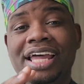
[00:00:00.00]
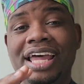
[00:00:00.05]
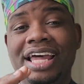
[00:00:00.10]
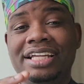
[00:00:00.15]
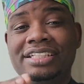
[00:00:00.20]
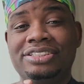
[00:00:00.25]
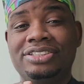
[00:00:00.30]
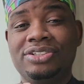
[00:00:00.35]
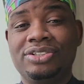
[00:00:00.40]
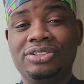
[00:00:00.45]

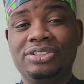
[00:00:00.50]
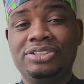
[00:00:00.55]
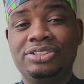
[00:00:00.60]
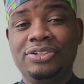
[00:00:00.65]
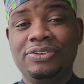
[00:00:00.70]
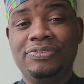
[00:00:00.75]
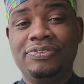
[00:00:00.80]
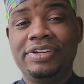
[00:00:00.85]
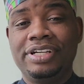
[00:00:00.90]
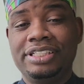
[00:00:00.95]
as soon as
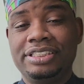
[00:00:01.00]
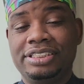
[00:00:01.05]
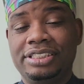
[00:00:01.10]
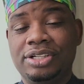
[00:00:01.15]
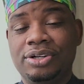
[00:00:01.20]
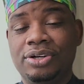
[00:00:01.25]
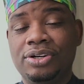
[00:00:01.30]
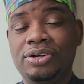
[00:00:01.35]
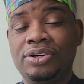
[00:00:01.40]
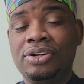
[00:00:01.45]
you finish
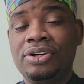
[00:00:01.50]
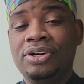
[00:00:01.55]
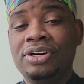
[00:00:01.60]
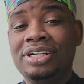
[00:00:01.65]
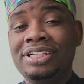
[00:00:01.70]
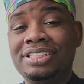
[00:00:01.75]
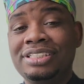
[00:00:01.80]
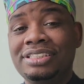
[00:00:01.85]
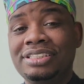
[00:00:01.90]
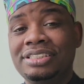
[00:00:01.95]
your
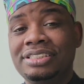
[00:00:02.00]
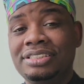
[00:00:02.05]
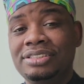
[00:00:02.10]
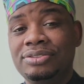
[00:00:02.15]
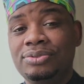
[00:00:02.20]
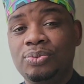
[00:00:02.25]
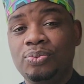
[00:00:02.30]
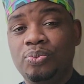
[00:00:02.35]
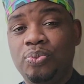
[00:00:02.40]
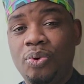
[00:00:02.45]

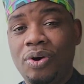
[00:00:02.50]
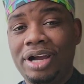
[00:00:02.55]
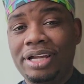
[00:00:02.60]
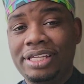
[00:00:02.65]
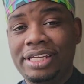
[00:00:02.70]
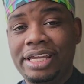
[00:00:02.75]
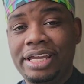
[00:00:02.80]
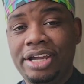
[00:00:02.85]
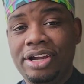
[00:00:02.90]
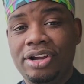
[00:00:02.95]

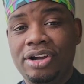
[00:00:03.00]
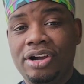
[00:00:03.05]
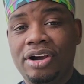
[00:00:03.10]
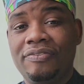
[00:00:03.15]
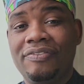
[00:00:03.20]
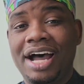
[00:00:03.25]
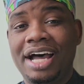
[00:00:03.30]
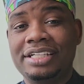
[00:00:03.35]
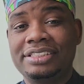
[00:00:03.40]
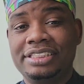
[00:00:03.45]
1 year
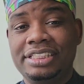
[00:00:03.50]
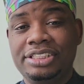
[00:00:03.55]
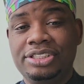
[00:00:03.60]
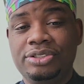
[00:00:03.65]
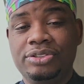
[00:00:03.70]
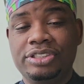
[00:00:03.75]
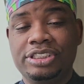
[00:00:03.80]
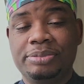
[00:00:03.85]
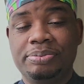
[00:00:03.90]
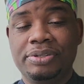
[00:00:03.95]
of
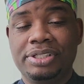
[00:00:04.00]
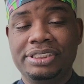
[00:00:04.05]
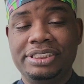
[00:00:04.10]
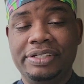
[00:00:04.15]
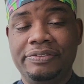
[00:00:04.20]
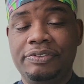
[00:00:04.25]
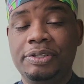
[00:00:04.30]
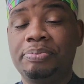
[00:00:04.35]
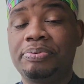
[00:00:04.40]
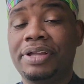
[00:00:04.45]
ICU
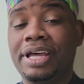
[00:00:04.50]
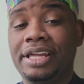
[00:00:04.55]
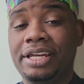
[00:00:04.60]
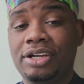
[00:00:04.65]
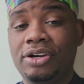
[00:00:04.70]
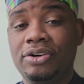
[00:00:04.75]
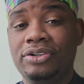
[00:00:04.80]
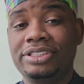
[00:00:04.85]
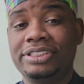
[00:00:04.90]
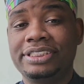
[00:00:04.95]
experience if you
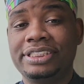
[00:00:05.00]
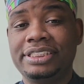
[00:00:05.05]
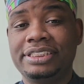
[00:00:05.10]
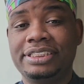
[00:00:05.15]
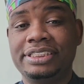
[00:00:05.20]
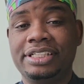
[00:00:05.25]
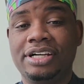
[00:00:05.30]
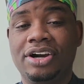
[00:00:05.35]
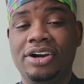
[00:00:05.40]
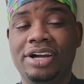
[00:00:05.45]
plan to go to
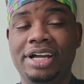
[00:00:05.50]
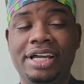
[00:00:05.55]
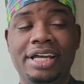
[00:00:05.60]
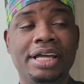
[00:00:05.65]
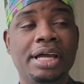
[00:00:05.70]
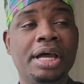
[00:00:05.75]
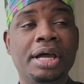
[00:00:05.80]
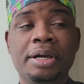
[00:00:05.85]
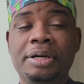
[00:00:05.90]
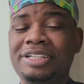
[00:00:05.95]

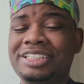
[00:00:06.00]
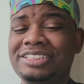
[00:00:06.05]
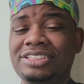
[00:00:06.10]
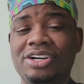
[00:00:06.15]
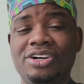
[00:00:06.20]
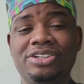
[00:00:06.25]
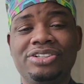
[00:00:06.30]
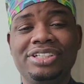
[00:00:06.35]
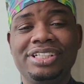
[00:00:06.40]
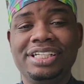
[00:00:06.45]
CCRN.
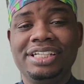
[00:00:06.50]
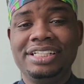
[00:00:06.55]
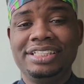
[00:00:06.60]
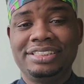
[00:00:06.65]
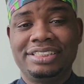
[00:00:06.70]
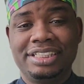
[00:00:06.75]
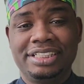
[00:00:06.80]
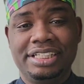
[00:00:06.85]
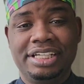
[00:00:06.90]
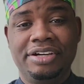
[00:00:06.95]
Because all you need
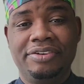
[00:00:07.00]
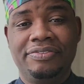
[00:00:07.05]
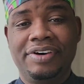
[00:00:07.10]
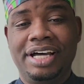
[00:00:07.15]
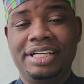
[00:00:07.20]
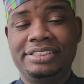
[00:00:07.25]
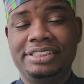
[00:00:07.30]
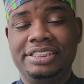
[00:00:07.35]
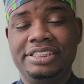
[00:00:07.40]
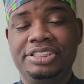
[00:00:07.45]
is a year of
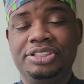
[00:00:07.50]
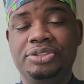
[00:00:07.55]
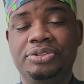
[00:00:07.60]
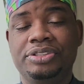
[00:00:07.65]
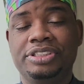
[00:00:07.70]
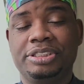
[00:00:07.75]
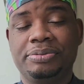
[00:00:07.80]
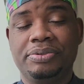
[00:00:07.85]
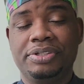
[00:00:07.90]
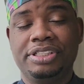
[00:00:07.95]

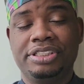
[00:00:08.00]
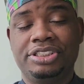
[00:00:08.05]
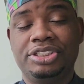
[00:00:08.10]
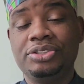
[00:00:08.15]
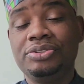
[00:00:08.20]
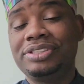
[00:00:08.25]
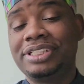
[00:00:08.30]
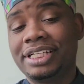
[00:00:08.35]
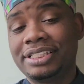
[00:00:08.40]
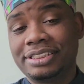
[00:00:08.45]
ICU
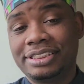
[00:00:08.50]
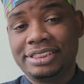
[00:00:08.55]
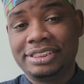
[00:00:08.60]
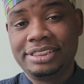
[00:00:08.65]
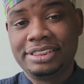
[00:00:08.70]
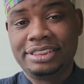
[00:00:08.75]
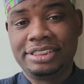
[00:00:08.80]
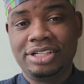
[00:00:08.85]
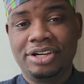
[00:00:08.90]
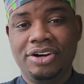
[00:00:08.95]
experience to take the
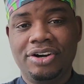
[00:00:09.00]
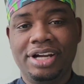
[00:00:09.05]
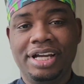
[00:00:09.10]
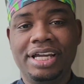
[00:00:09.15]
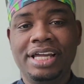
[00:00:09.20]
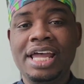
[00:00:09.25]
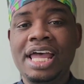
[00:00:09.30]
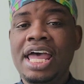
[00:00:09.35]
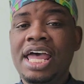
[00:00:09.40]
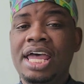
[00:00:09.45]

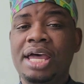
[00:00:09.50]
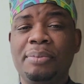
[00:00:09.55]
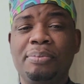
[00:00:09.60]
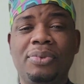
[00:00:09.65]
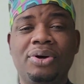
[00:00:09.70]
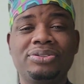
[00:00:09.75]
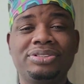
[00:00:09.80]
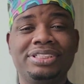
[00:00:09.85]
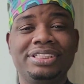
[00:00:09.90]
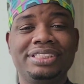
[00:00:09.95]
CCRN.
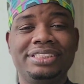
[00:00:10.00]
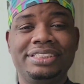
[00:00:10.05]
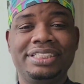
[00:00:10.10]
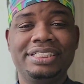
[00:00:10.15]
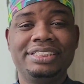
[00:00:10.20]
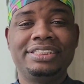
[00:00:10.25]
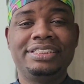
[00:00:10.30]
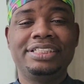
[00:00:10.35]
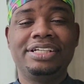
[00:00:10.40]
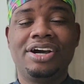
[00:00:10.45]
And most of the
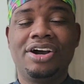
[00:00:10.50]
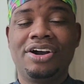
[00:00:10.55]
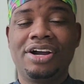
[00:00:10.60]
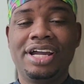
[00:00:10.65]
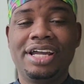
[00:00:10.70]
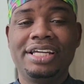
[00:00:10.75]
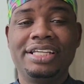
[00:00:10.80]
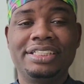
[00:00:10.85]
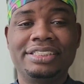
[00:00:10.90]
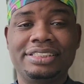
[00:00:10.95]

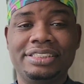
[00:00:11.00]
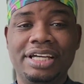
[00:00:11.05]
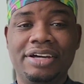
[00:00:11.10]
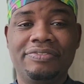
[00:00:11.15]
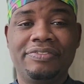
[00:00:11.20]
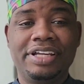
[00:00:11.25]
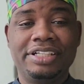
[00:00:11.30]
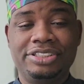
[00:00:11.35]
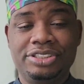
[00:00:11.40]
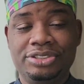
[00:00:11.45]
CCRN is
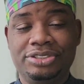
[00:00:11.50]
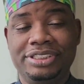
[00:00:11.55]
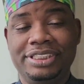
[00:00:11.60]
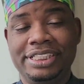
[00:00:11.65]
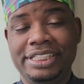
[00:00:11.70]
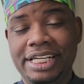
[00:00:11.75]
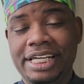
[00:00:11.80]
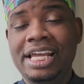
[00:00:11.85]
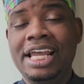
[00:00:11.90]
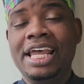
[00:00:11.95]
stuff that you
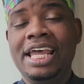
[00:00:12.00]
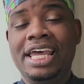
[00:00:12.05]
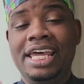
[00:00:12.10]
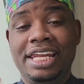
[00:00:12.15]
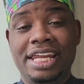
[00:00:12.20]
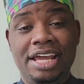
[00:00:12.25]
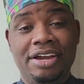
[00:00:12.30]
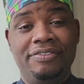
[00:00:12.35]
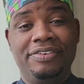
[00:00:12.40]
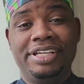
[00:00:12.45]
see
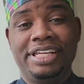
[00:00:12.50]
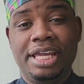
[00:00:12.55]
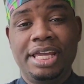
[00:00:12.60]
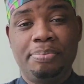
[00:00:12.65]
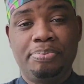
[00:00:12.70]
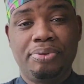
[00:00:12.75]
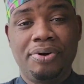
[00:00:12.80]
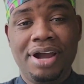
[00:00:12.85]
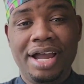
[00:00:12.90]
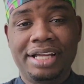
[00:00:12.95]
in
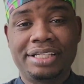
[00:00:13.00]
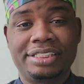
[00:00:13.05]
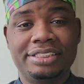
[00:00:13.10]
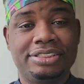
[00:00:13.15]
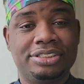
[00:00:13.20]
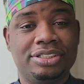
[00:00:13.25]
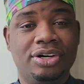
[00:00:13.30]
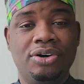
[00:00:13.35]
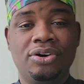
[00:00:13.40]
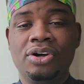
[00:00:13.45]
everyday
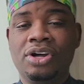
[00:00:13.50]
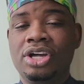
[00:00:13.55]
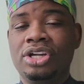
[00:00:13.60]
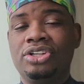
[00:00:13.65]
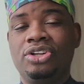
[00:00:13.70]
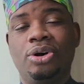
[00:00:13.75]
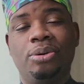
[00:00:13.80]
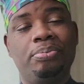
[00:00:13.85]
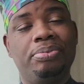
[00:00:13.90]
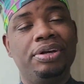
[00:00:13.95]
practice. So
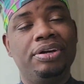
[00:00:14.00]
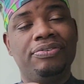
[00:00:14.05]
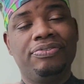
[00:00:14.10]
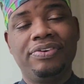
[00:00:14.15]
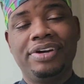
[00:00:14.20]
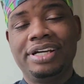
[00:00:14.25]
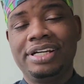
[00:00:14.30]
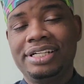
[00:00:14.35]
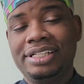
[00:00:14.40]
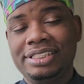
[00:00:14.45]
don't be
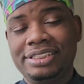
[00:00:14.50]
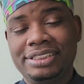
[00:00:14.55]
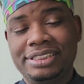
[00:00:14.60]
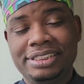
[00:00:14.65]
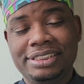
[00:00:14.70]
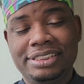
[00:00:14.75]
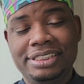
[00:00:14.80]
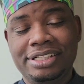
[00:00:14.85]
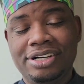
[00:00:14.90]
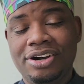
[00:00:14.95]
afraid of the
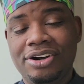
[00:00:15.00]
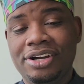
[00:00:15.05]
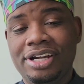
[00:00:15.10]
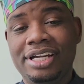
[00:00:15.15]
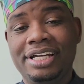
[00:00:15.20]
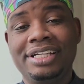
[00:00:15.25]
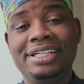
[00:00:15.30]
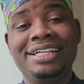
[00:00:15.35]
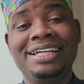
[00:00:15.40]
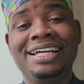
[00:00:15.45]

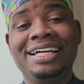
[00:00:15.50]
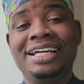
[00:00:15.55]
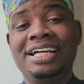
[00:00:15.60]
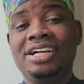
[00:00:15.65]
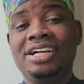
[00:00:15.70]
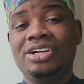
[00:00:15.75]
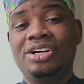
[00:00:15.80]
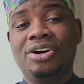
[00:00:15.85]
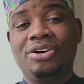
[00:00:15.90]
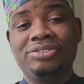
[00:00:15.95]
CCRN.
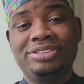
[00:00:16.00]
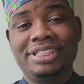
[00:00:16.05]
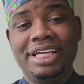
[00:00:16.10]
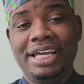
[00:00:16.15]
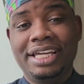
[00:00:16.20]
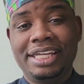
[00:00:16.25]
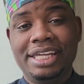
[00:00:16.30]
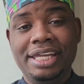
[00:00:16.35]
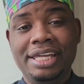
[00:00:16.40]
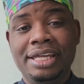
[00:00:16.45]
Go
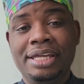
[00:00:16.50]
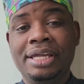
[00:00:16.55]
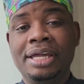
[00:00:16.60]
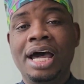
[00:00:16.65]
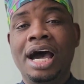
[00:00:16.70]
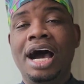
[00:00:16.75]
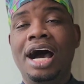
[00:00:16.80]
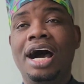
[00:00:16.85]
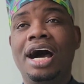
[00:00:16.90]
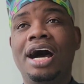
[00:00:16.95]
take it.
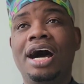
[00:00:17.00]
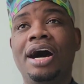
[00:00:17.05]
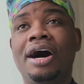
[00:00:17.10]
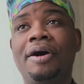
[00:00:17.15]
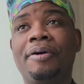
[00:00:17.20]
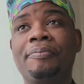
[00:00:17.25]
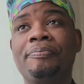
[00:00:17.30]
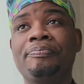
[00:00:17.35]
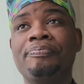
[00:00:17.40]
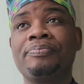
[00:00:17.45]

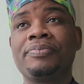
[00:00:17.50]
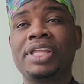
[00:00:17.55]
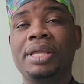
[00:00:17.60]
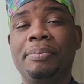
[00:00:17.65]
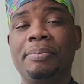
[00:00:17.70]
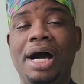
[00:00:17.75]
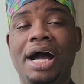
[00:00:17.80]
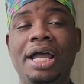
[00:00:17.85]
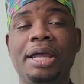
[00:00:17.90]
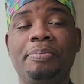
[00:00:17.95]

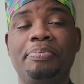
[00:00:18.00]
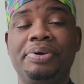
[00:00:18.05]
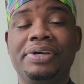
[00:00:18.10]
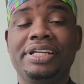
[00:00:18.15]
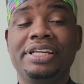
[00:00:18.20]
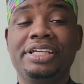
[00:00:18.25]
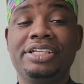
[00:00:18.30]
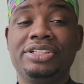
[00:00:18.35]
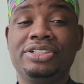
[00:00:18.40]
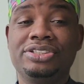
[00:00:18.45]
In my
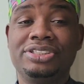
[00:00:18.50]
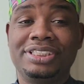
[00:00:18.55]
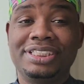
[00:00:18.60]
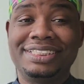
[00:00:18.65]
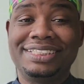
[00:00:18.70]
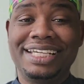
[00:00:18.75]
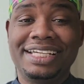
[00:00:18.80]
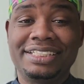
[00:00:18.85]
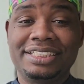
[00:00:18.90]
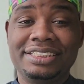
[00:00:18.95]
opinion, you
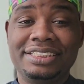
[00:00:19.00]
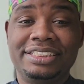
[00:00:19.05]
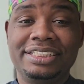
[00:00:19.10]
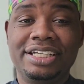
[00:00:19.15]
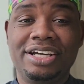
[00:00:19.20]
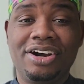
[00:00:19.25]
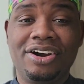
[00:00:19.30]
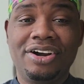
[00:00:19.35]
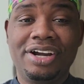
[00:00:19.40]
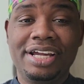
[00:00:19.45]
should take the
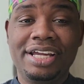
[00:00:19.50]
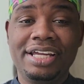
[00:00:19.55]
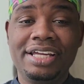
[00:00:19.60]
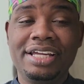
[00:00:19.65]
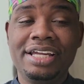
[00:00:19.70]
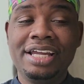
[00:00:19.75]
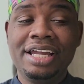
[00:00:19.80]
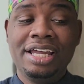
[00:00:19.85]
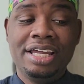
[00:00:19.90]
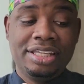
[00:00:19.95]

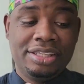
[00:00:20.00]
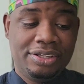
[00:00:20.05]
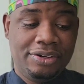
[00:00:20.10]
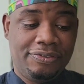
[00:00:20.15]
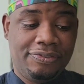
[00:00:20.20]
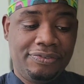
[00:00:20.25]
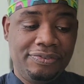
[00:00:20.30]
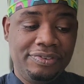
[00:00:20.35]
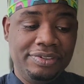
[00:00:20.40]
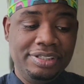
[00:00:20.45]

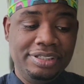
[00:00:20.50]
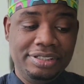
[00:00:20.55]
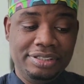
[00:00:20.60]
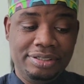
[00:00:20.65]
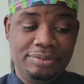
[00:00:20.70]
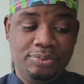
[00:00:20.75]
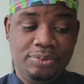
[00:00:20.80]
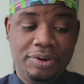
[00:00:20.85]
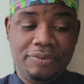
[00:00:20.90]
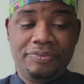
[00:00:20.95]
GRE
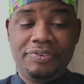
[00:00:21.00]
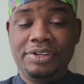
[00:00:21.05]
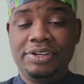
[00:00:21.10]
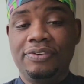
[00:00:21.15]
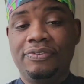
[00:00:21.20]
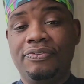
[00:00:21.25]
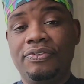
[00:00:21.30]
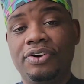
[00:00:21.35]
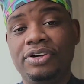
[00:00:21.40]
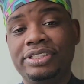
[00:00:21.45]
within
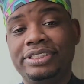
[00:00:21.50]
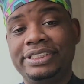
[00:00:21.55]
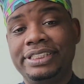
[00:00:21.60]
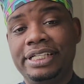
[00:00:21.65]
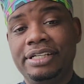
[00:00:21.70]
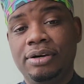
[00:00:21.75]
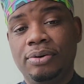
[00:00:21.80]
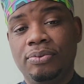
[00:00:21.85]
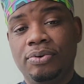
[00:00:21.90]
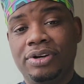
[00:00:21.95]
the first
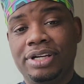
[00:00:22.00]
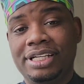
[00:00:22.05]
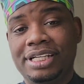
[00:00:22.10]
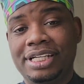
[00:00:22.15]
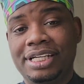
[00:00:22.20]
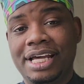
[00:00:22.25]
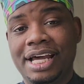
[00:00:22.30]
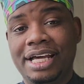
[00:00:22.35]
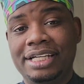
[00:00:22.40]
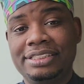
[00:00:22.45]
year of
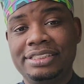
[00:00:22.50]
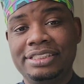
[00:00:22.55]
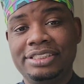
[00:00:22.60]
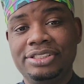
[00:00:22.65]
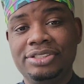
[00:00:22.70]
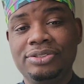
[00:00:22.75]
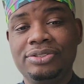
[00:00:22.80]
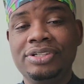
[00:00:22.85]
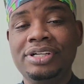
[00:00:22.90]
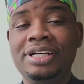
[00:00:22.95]
working in the
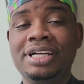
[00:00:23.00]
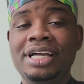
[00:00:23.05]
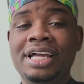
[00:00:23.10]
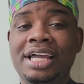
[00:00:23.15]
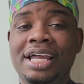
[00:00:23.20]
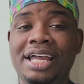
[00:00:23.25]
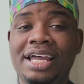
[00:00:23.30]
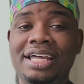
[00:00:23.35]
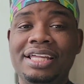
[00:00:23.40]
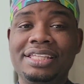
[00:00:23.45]
ICU.
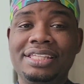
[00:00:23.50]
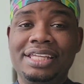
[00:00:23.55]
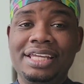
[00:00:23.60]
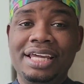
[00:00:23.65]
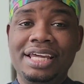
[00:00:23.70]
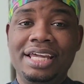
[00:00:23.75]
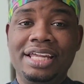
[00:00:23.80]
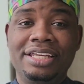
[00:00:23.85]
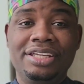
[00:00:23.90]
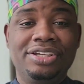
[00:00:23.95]
And
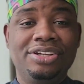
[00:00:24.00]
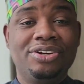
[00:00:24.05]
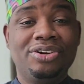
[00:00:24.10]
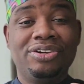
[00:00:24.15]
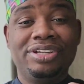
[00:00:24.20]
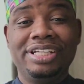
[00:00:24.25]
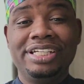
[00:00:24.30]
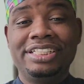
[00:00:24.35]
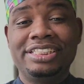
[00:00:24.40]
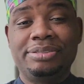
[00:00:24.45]
then you
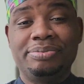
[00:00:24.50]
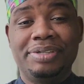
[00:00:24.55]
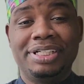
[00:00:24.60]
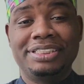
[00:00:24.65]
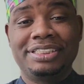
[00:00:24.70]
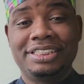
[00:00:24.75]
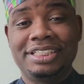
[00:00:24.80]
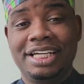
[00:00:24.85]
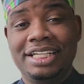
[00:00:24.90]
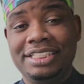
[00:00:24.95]
don't need as
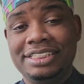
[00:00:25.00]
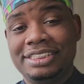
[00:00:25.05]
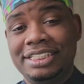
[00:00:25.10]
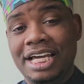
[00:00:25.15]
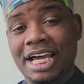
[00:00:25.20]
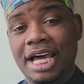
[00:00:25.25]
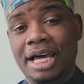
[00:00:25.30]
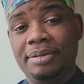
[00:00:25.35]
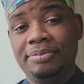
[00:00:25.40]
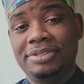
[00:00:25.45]
much study
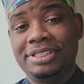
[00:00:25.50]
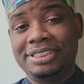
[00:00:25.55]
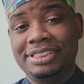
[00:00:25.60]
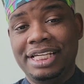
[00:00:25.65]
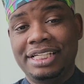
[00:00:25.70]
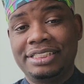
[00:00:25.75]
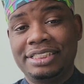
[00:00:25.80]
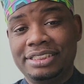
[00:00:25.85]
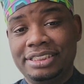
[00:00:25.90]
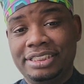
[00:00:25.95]
time to
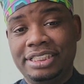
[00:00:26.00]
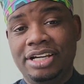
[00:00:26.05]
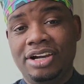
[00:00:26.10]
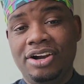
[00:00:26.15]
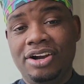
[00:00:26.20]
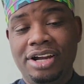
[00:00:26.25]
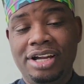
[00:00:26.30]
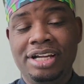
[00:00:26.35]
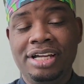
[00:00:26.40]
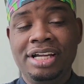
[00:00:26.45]
take
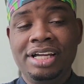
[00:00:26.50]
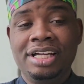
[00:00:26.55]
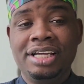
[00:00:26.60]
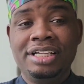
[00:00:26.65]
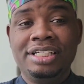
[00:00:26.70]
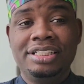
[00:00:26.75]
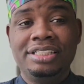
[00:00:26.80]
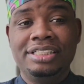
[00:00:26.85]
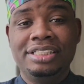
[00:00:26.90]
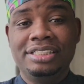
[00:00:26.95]

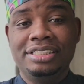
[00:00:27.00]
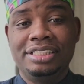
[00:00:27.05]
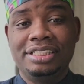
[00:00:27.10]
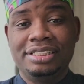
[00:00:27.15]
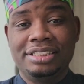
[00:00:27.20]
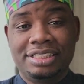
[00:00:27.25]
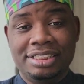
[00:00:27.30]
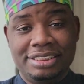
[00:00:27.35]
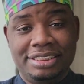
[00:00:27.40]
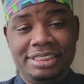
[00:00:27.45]

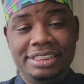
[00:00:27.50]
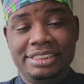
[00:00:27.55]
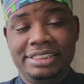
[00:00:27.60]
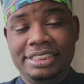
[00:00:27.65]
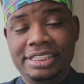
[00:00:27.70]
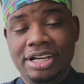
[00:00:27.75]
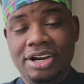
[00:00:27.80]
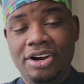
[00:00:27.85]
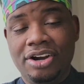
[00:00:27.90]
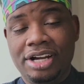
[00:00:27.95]
the
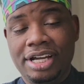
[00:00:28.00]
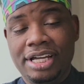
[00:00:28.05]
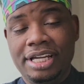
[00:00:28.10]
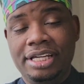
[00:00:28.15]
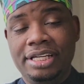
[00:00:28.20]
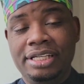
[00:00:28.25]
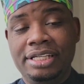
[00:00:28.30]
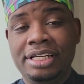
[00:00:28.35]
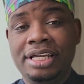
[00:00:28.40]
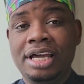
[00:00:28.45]

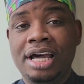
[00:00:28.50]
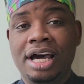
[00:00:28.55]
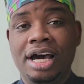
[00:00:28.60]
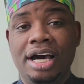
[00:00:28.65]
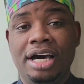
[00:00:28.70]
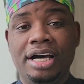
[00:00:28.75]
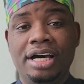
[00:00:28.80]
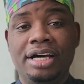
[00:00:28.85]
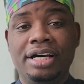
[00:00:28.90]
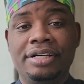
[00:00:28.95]
CCRN,
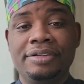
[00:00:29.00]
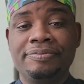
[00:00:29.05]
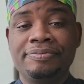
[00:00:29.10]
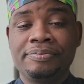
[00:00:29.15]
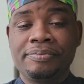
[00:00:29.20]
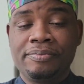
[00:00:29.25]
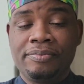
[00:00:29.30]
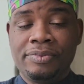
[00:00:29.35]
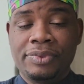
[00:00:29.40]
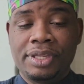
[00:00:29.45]

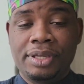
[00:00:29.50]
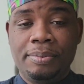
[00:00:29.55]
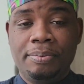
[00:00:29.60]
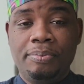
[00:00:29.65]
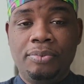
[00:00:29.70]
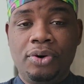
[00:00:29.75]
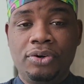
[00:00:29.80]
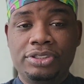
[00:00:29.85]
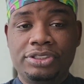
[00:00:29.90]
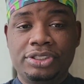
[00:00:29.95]

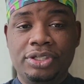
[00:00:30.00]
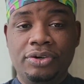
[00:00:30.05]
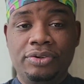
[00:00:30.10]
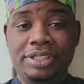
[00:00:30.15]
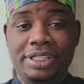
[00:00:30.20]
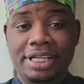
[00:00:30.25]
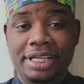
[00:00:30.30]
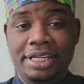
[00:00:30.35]
more so